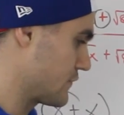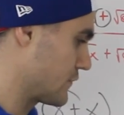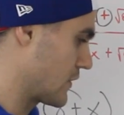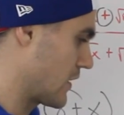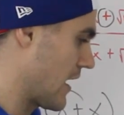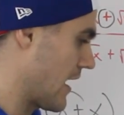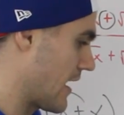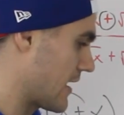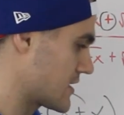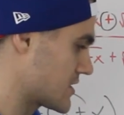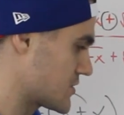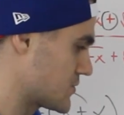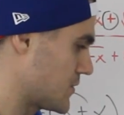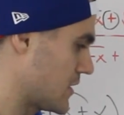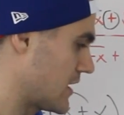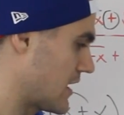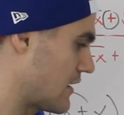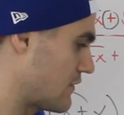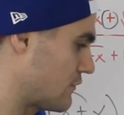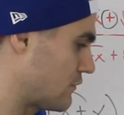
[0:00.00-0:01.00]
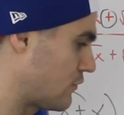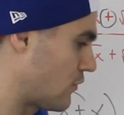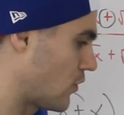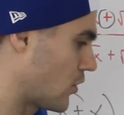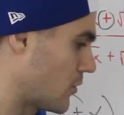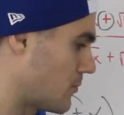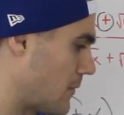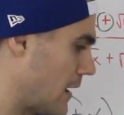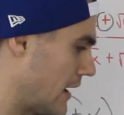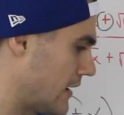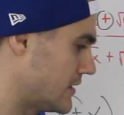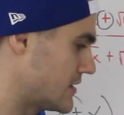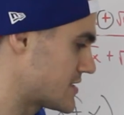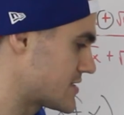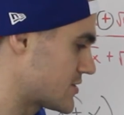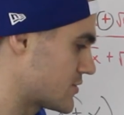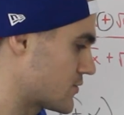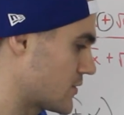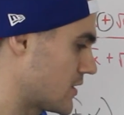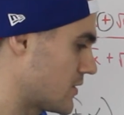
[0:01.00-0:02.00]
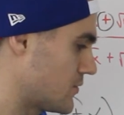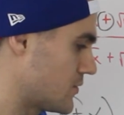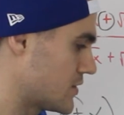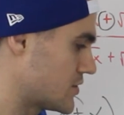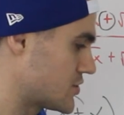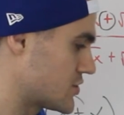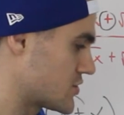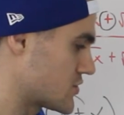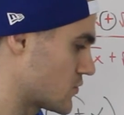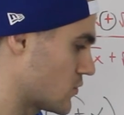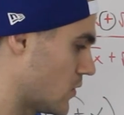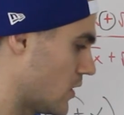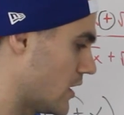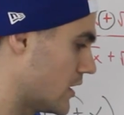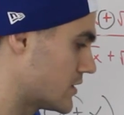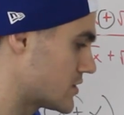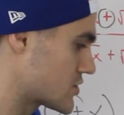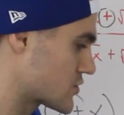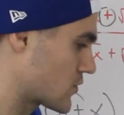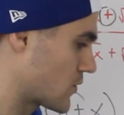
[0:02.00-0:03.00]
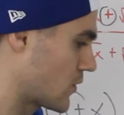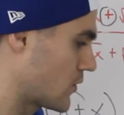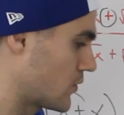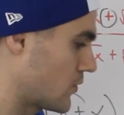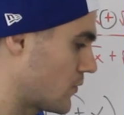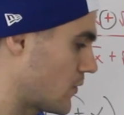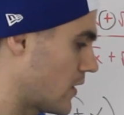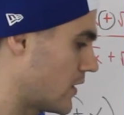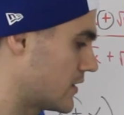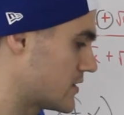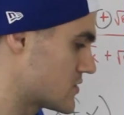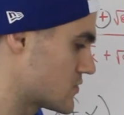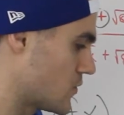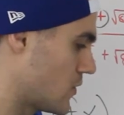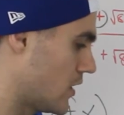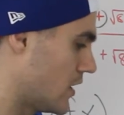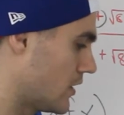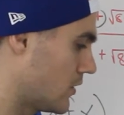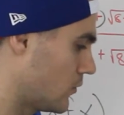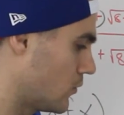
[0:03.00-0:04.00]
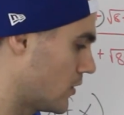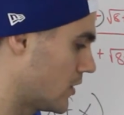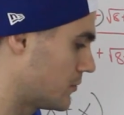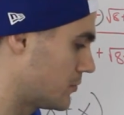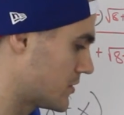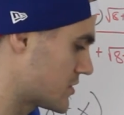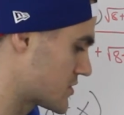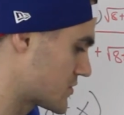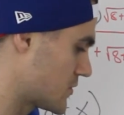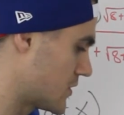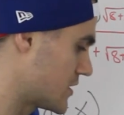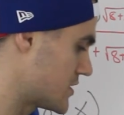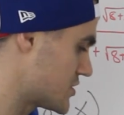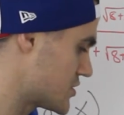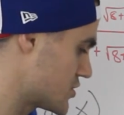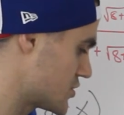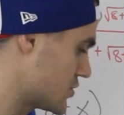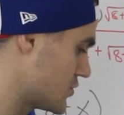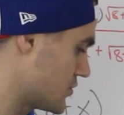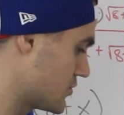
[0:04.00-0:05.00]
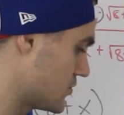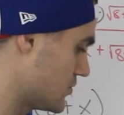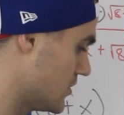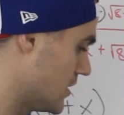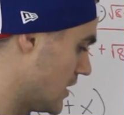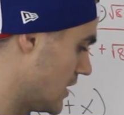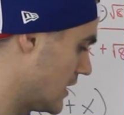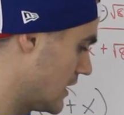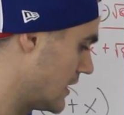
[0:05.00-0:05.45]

for x, we'd have 4 minus 3, which is 1, square root of 1 is 1, 1 plus 1 is 2,